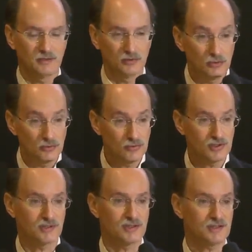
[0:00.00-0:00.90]

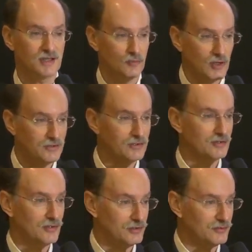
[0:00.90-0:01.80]
news and the same weather
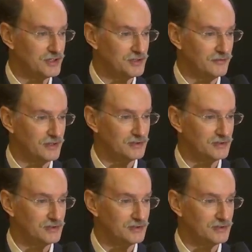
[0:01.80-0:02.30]
and all the rest of it.